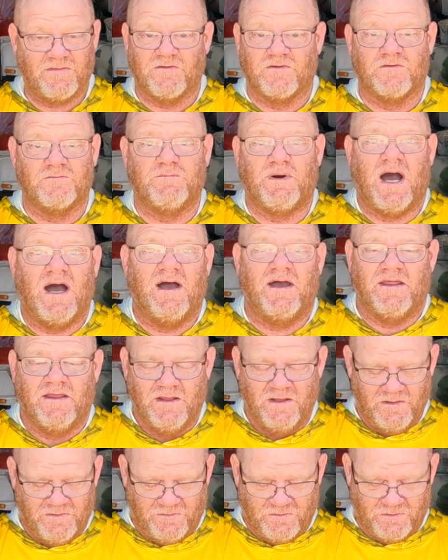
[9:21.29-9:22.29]
third
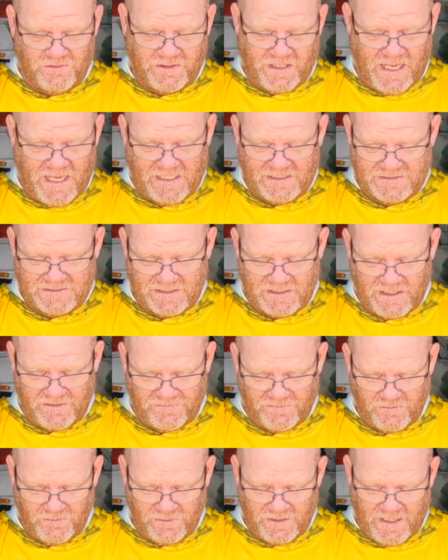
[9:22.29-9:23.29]
cast that I
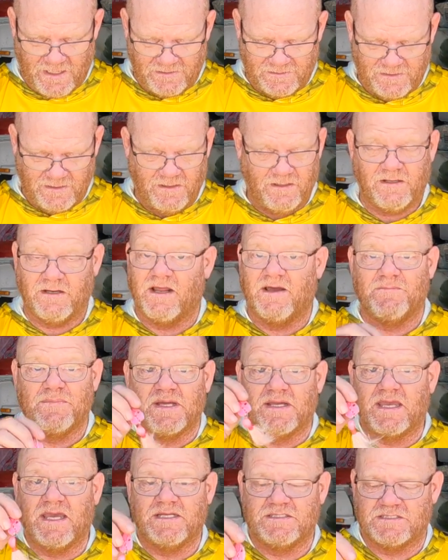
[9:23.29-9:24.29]
threw it out there, and I've
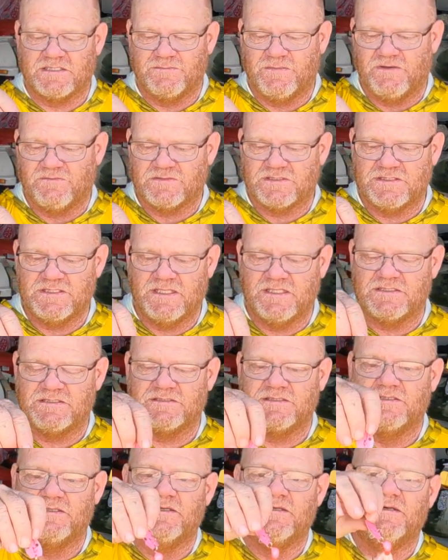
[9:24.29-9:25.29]
been catching them ever
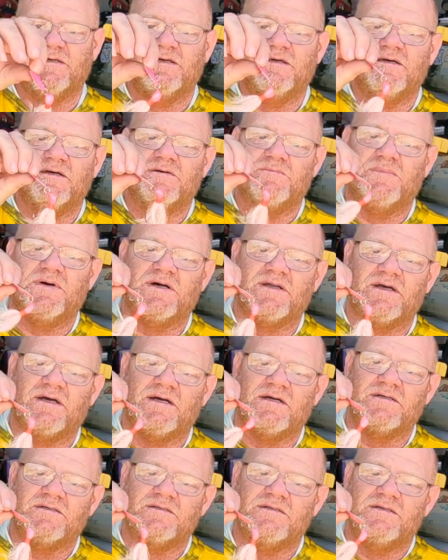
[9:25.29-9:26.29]
since.
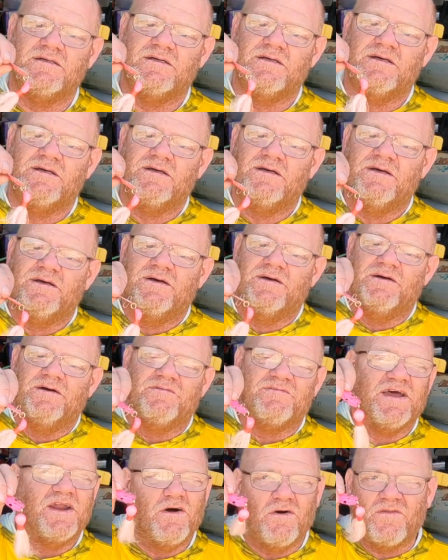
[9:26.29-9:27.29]
But
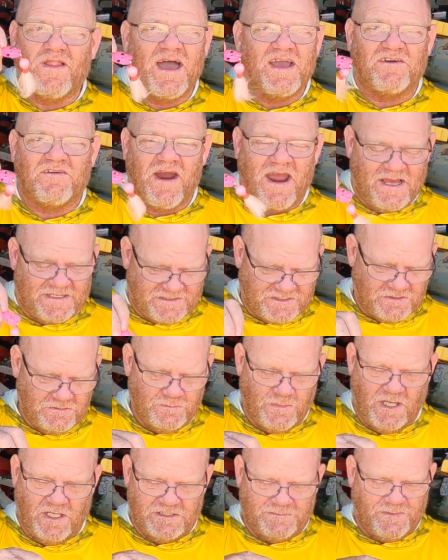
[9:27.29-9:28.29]
they don't like grass too
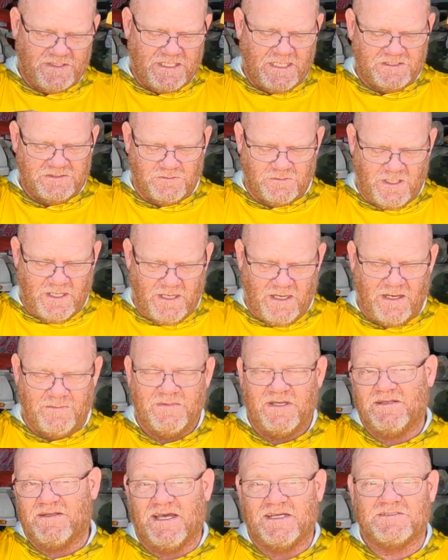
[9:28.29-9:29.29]
much, but that's okay. I
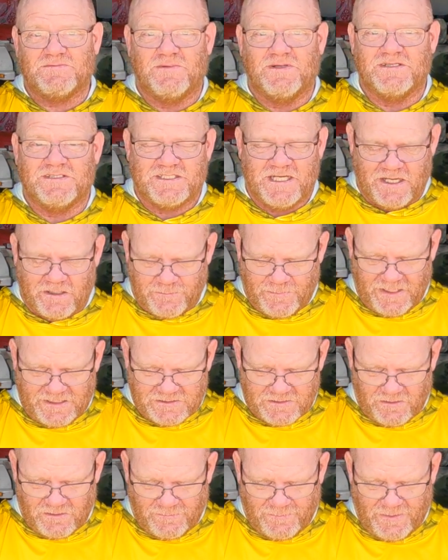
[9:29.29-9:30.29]
mean, that's what a
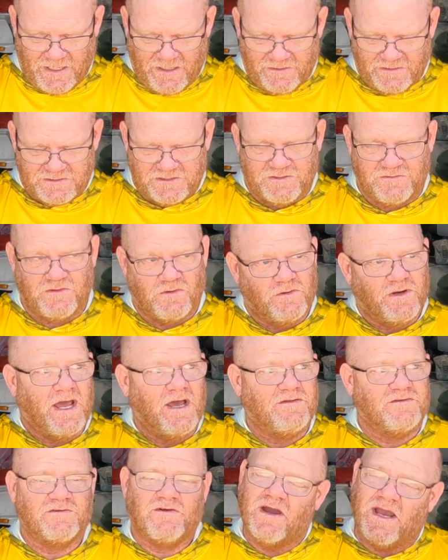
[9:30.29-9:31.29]
chatterbait's all about, is you throw it out
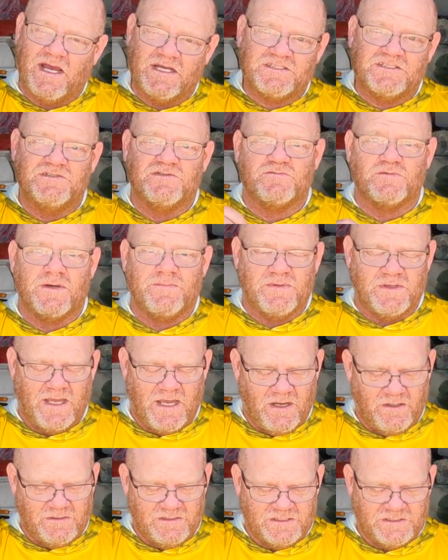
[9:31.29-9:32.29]
in the grass and you rip it
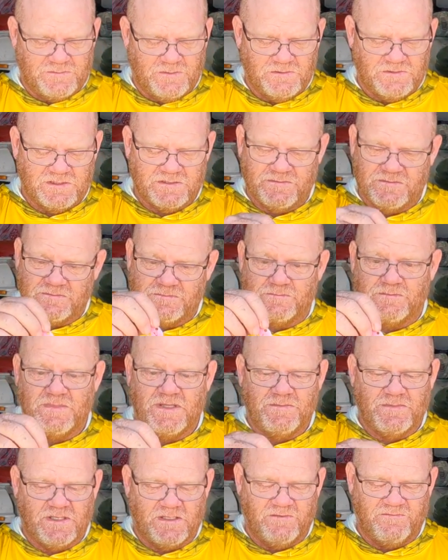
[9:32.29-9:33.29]
out, and it's supposed to
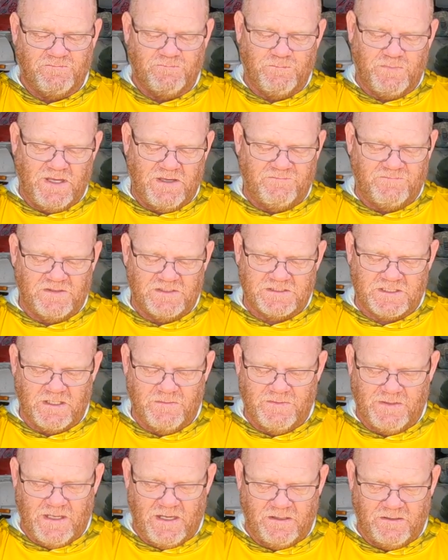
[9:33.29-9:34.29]
mimic a bait fish
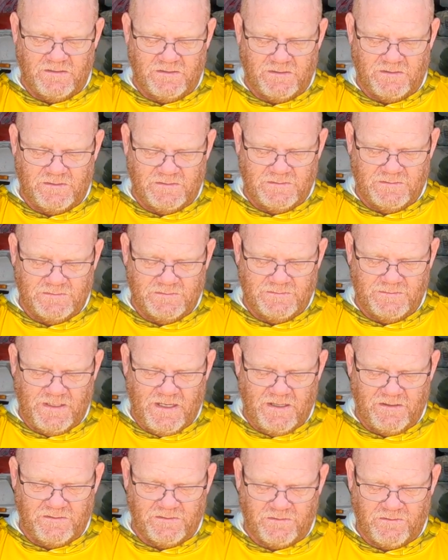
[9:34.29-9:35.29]
coming out of
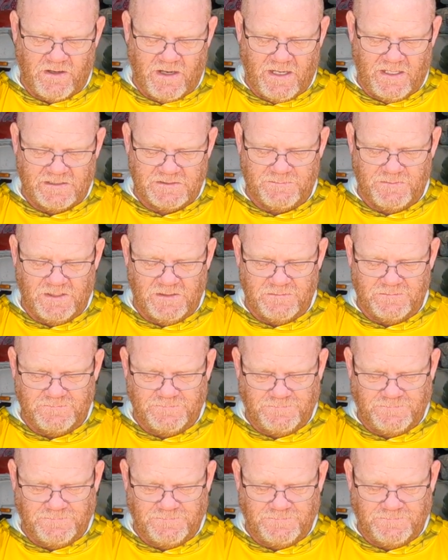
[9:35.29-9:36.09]
the grass. But